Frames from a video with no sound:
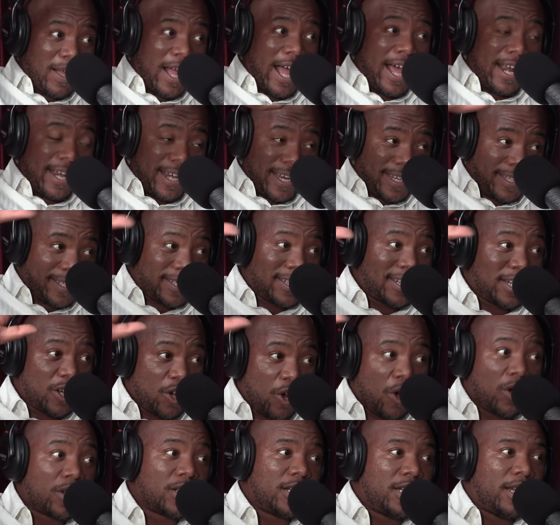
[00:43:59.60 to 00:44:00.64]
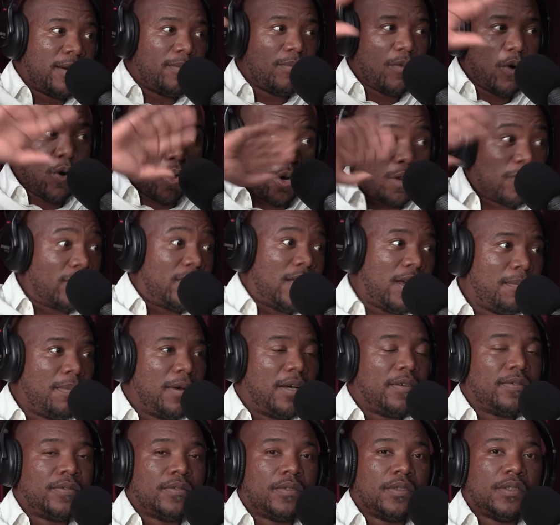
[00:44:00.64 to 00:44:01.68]
arrested, locked up, all of the
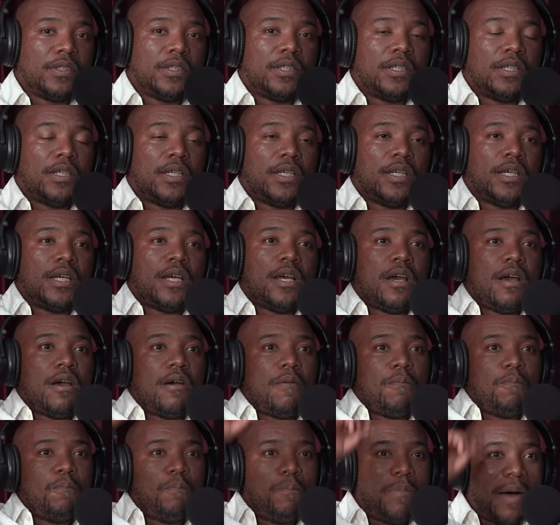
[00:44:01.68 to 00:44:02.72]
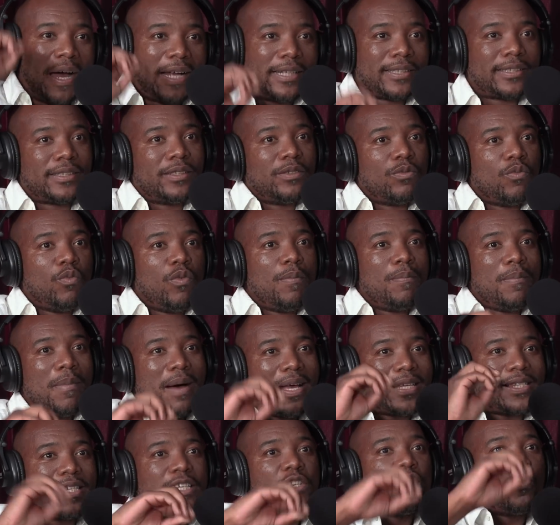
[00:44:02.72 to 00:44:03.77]
above. But we
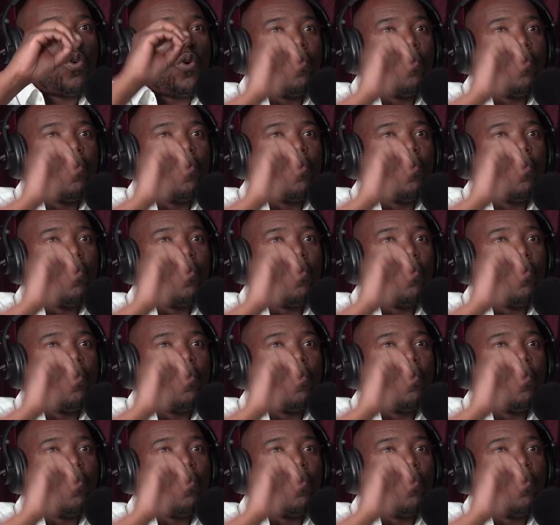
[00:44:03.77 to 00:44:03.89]
mustn't